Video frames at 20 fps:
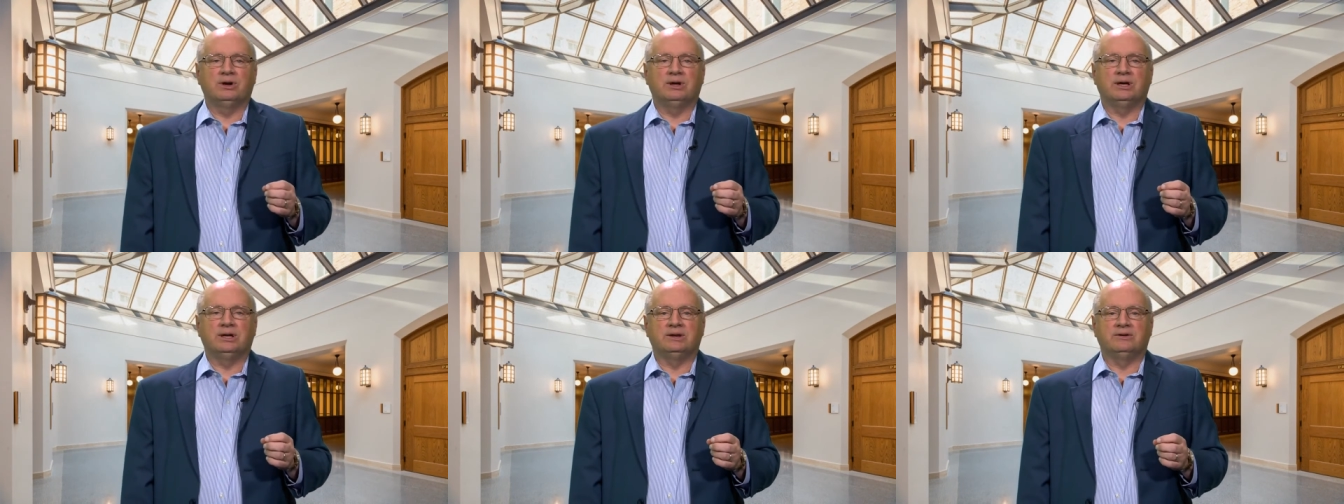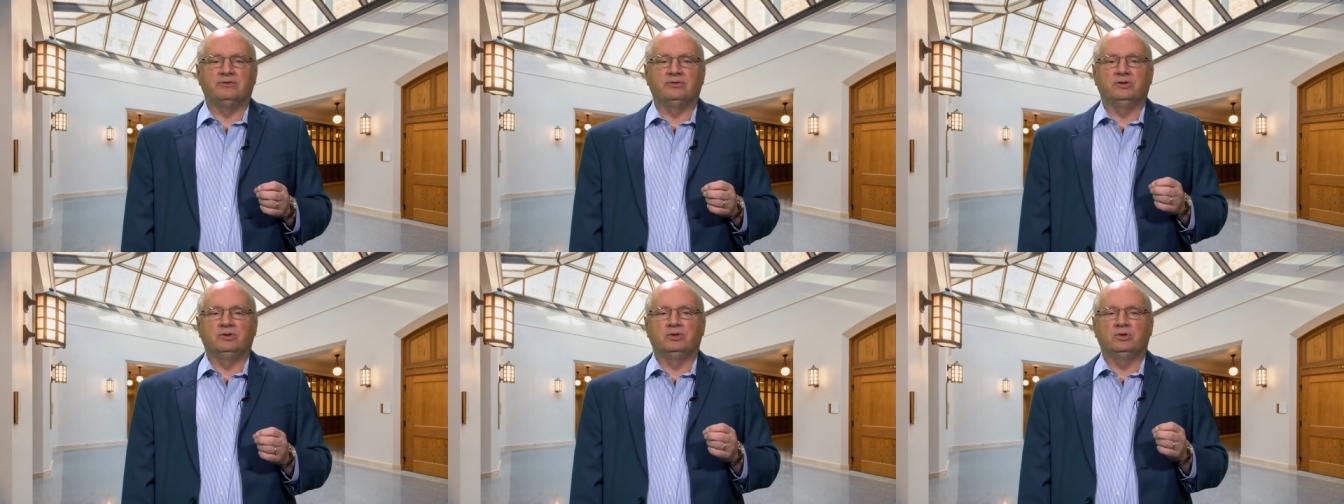and
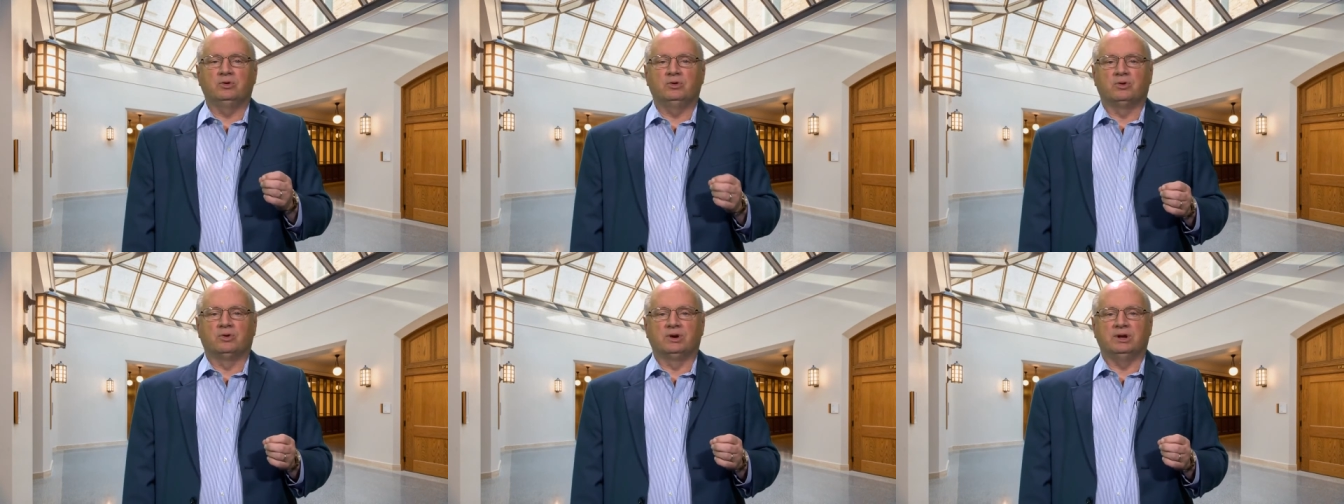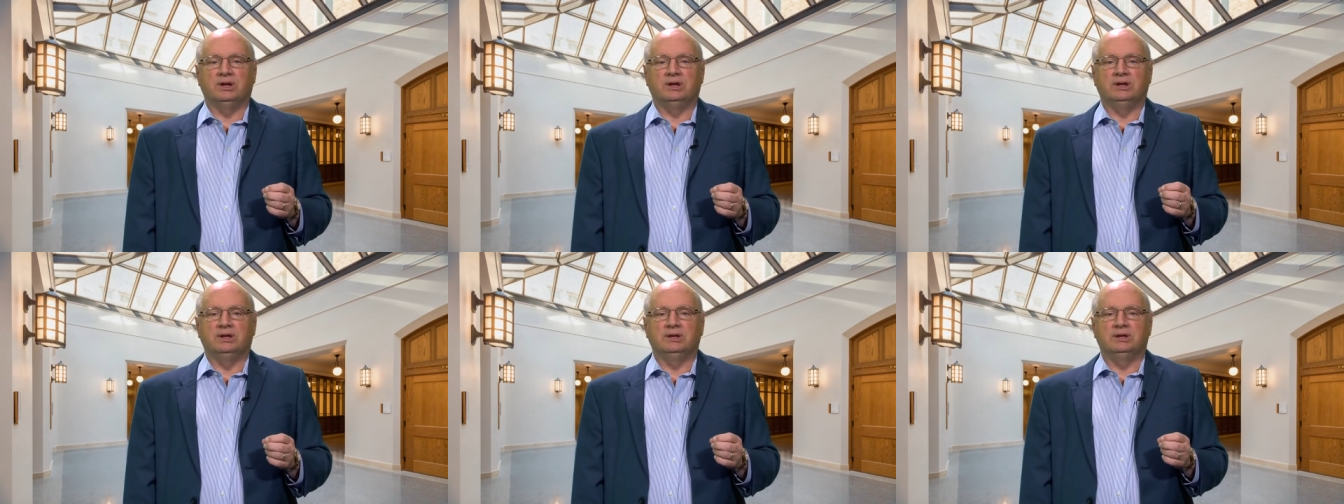of
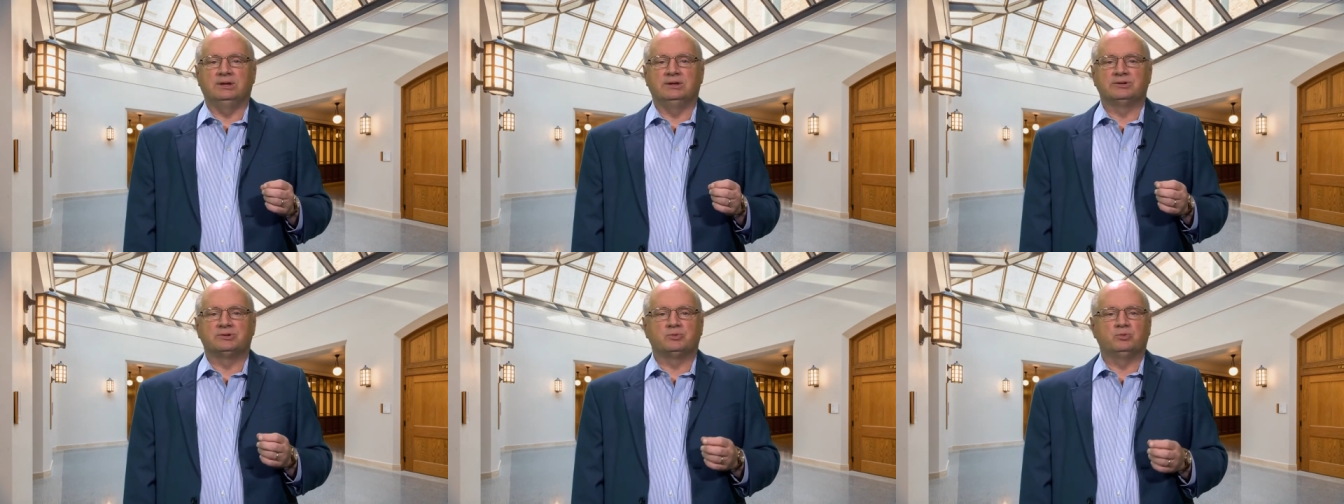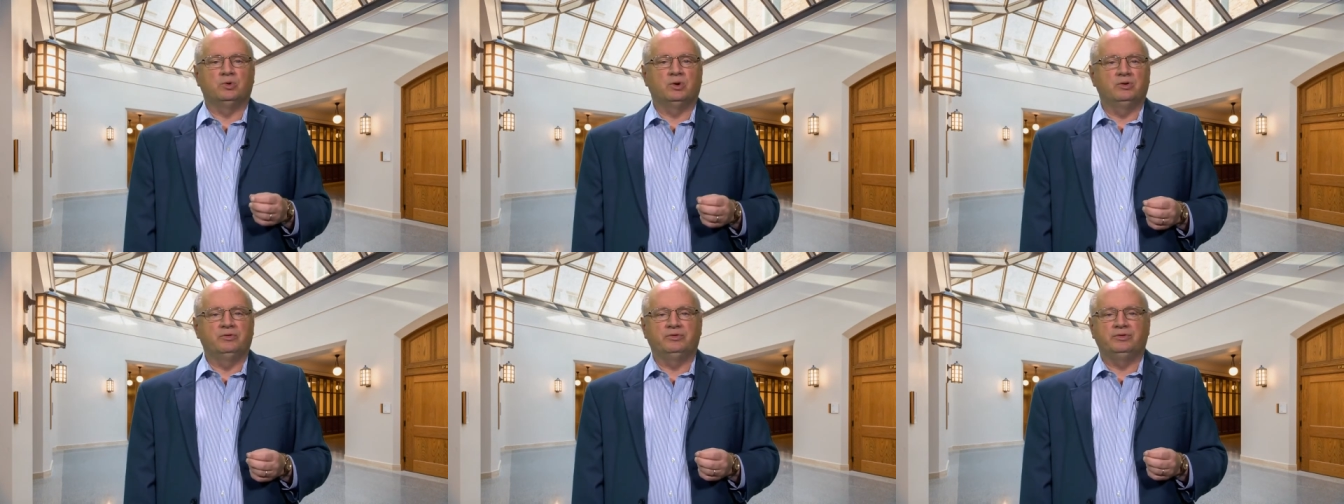glory is
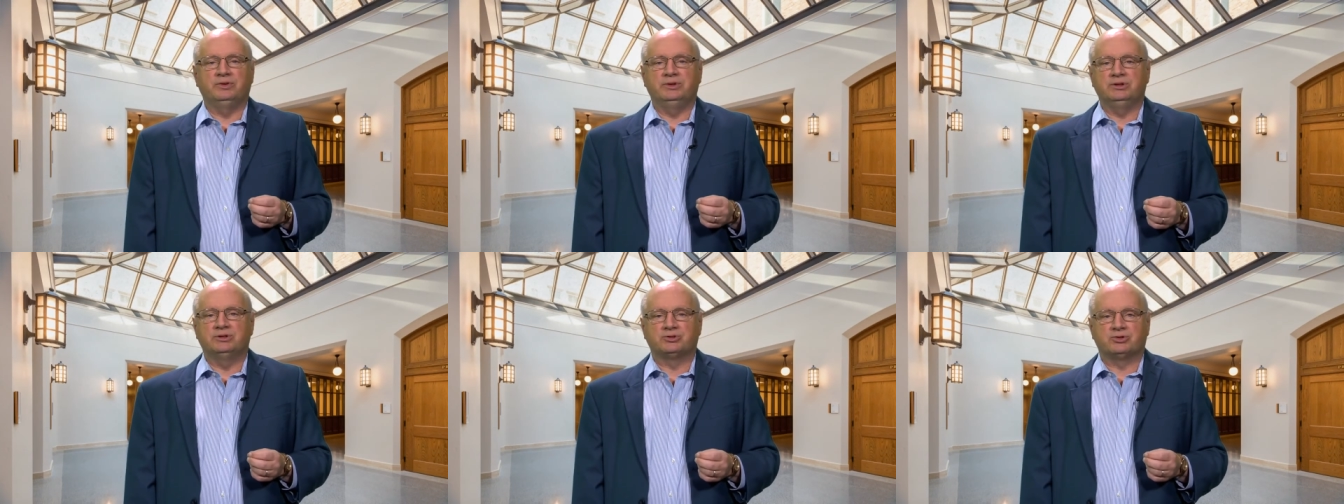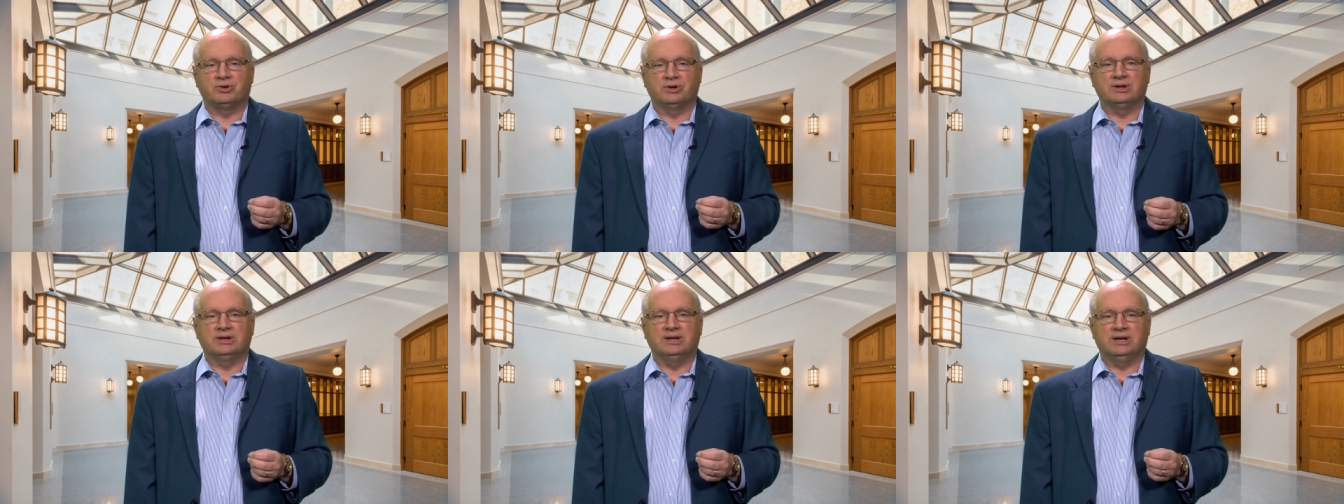woefully
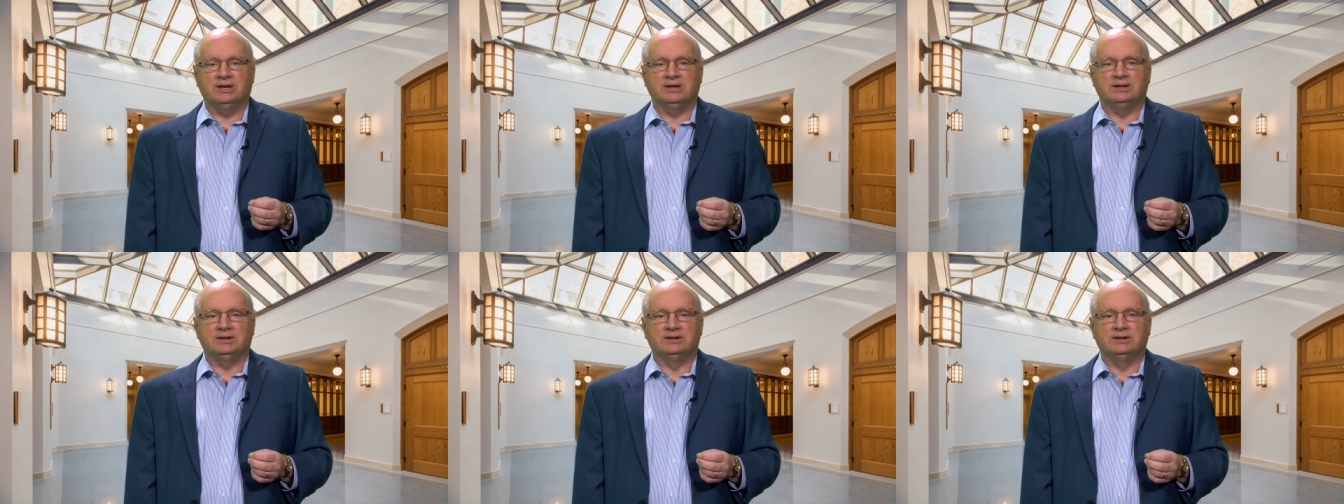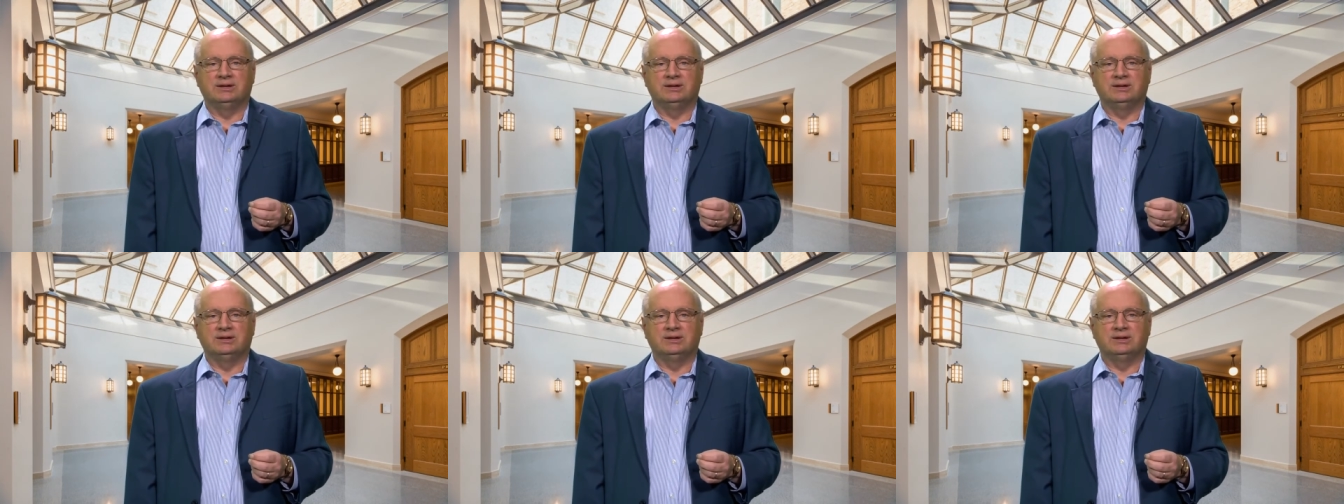truncated.